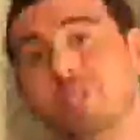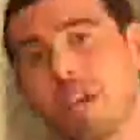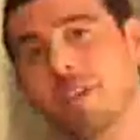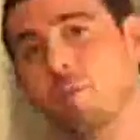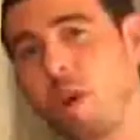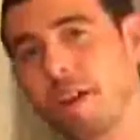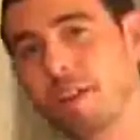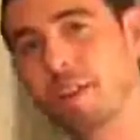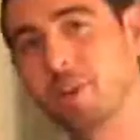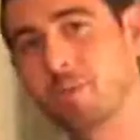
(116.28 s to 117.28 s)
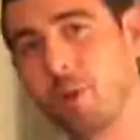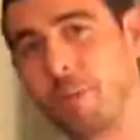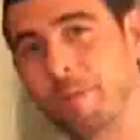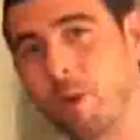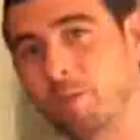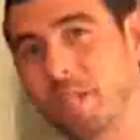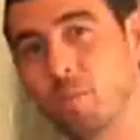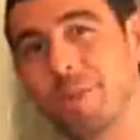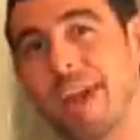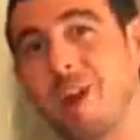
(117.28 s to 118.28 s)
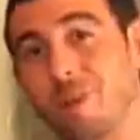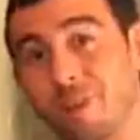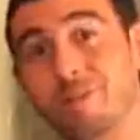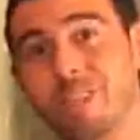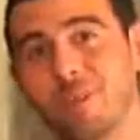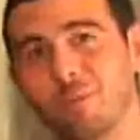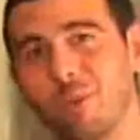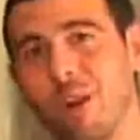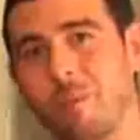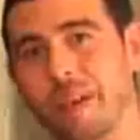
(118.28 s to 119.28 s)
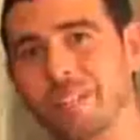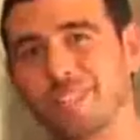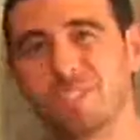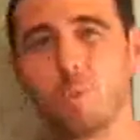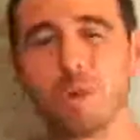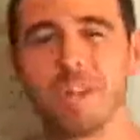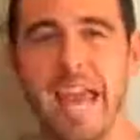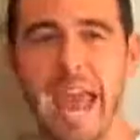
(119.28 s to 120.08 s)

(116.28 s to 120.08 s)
You said you wanted a little more protein without using raw meats, so we're